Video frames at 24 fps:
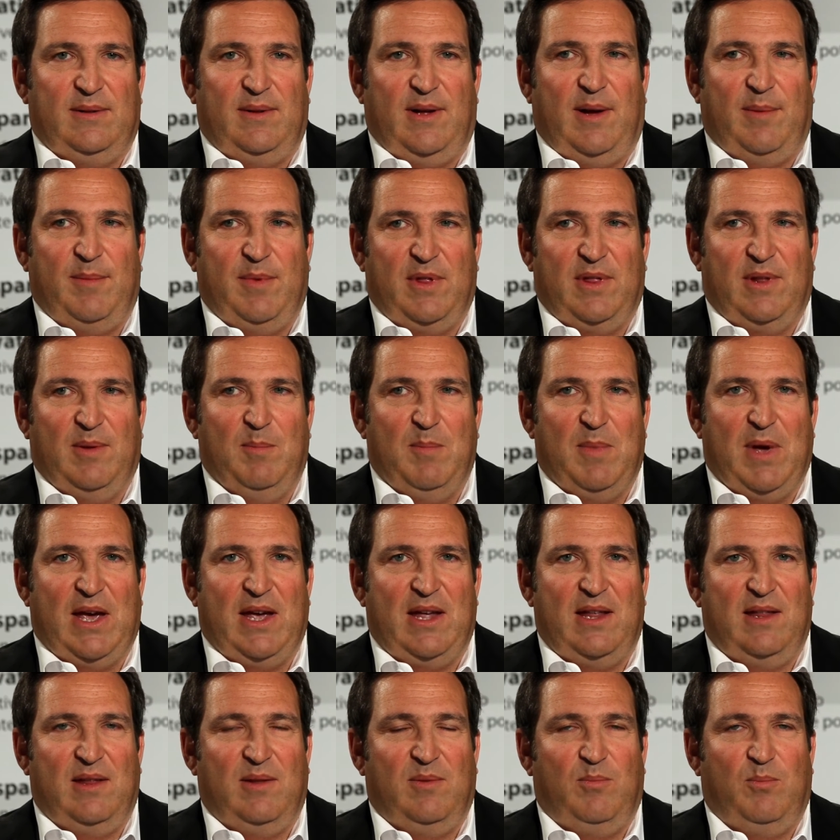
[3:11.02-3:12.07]
I mean, the
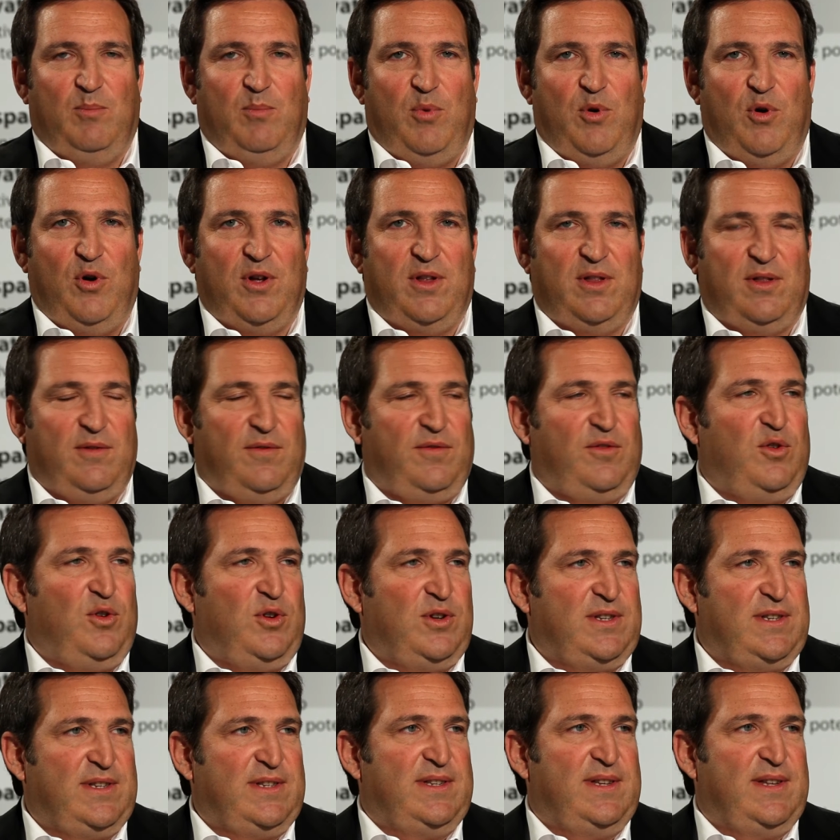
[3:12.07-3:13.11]
main point, of
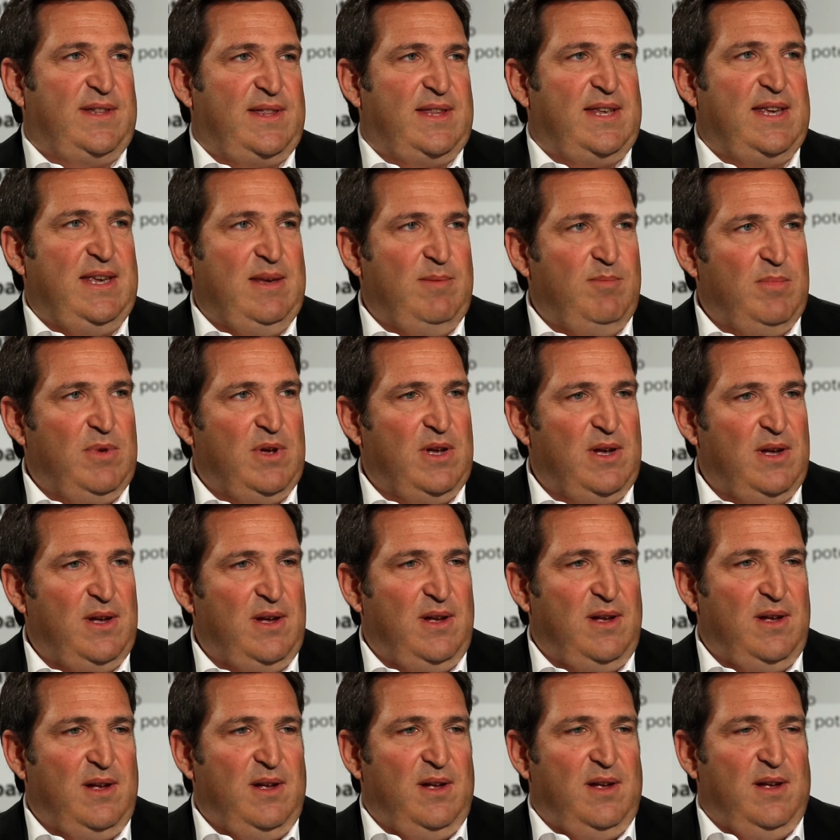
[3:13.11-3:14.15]
course, is the team.
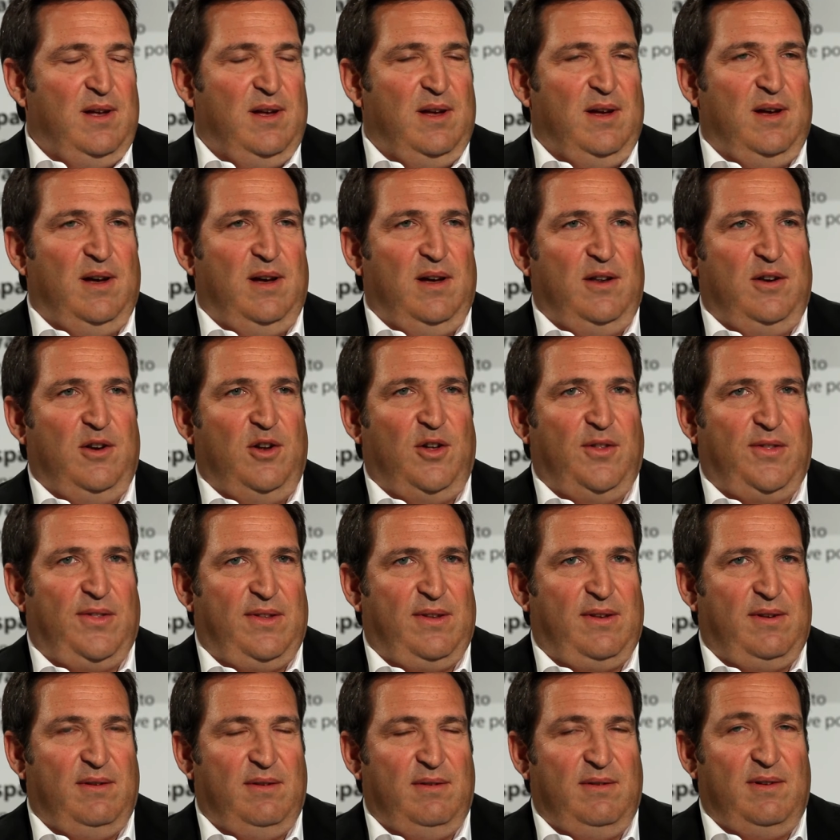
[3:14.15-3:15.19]

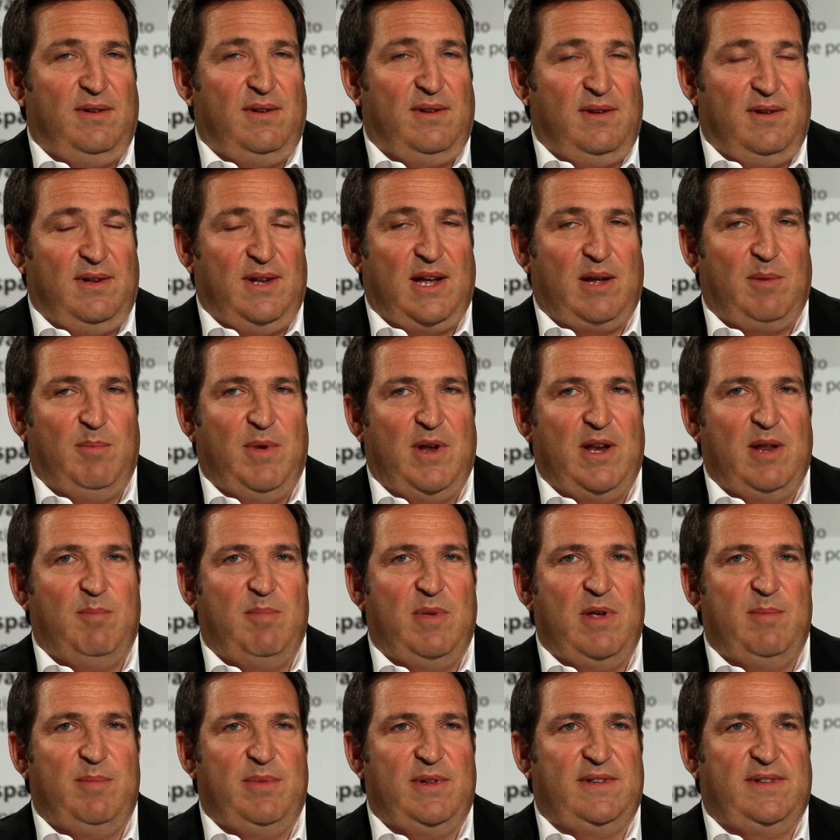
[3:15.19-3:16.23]
Not like many
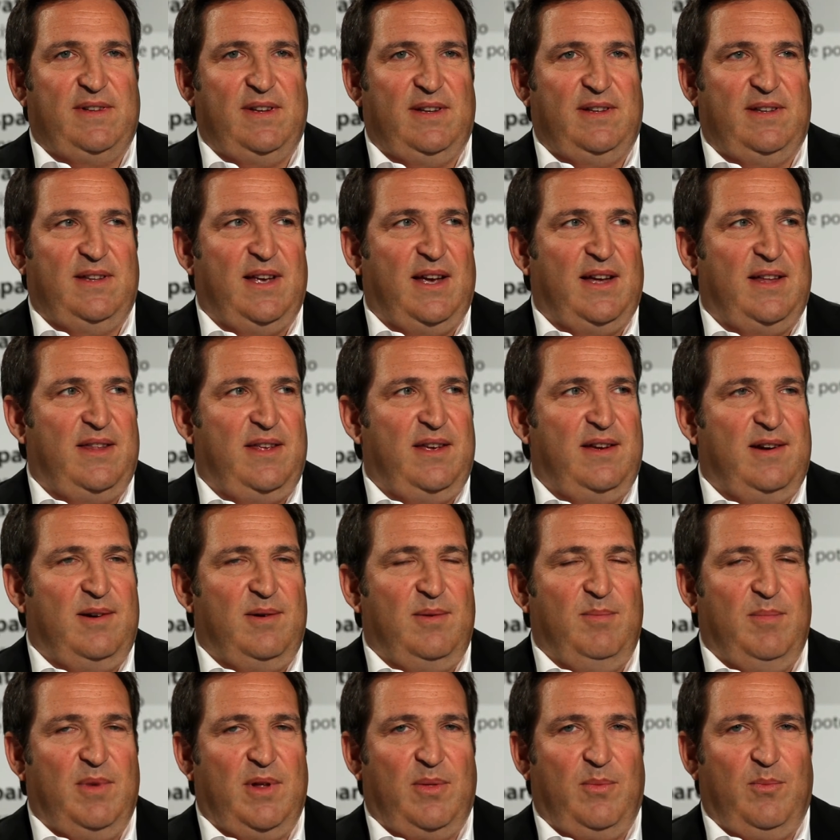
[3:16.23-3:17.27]
people think the idea,
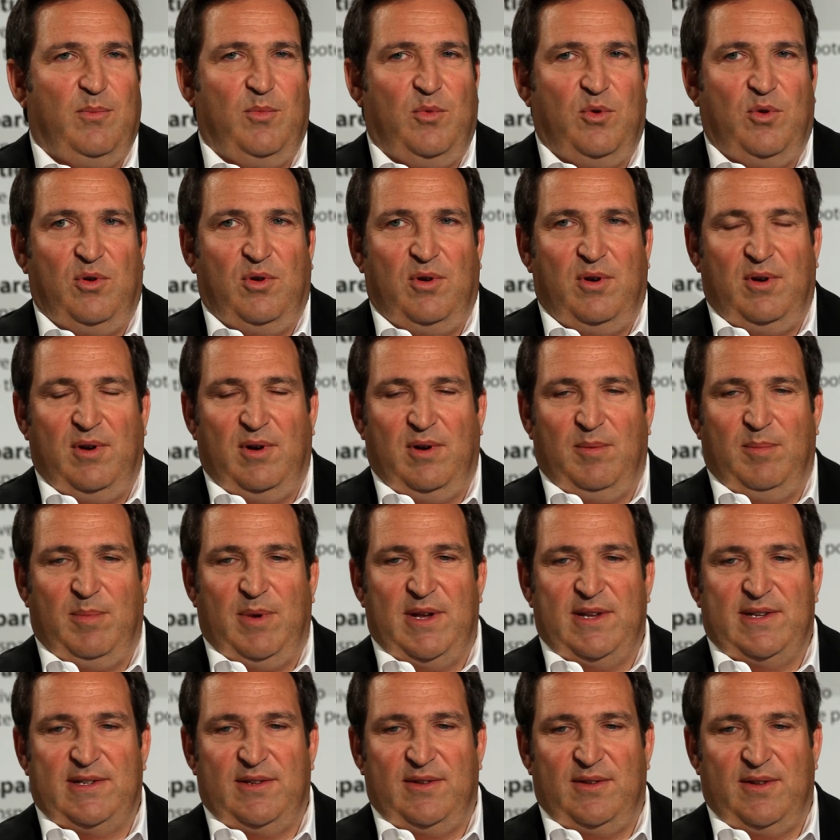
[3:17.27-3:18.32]
but more
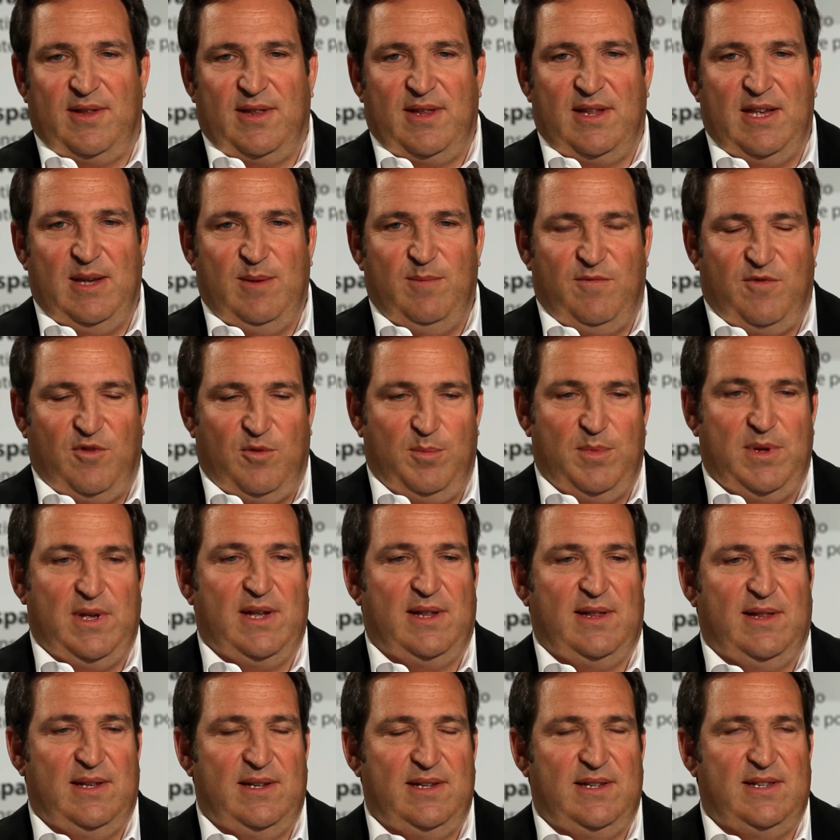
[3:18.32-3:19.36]
based on the team, for me
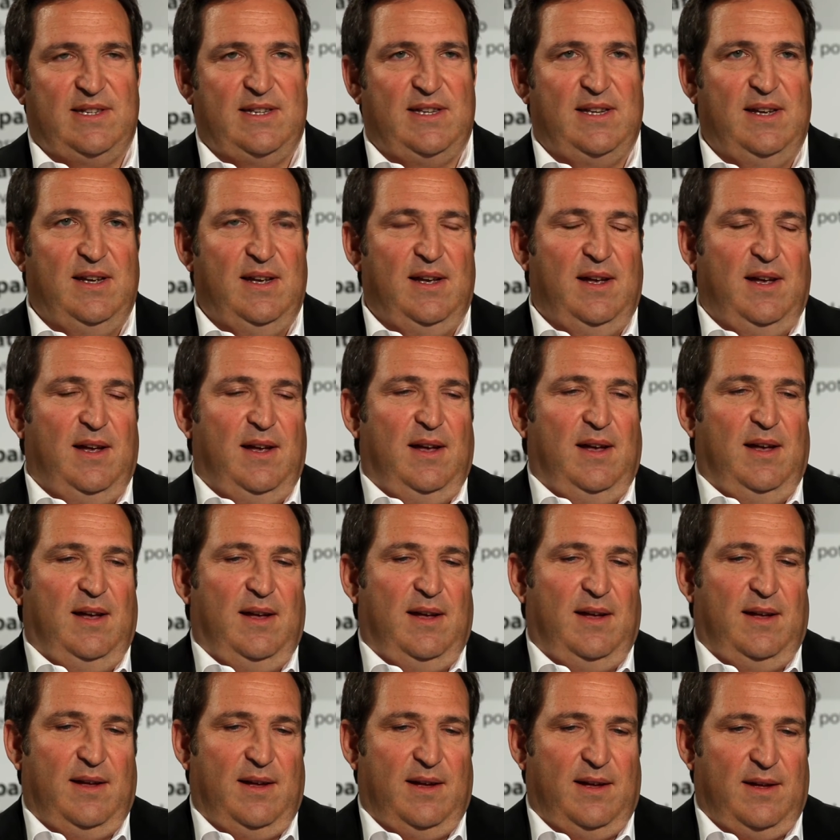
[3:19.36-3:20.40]
at least.
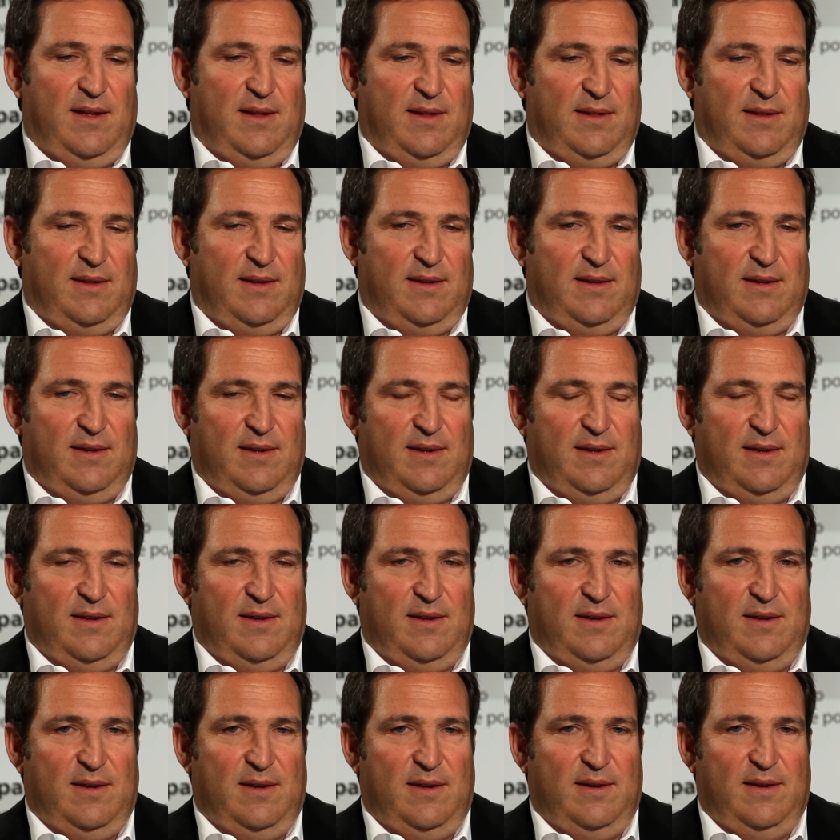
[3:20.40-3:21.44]
And
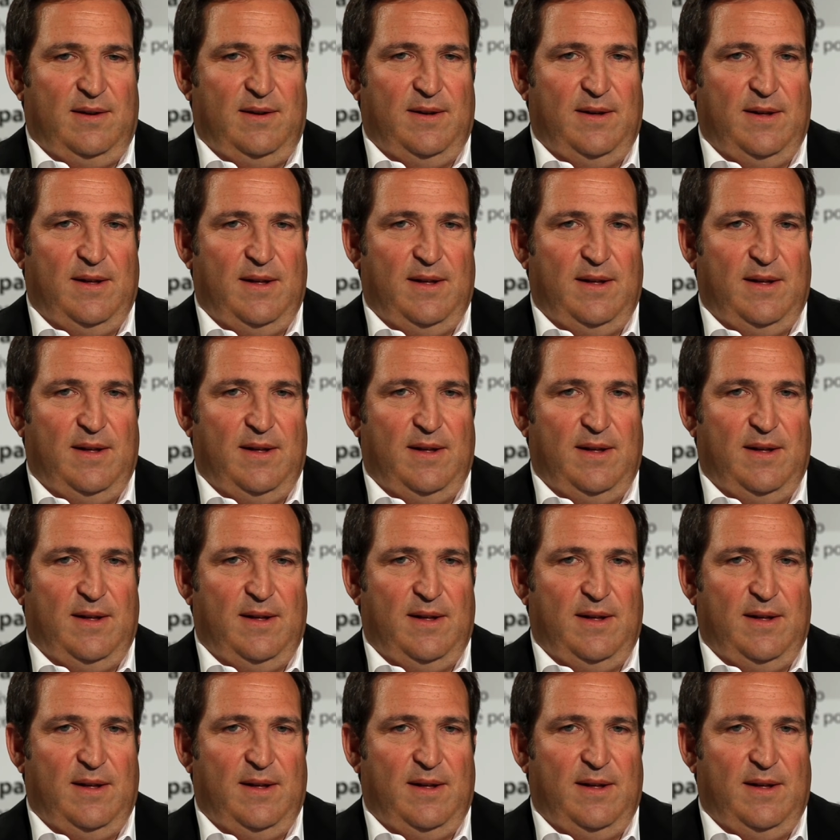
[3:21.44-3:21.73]
the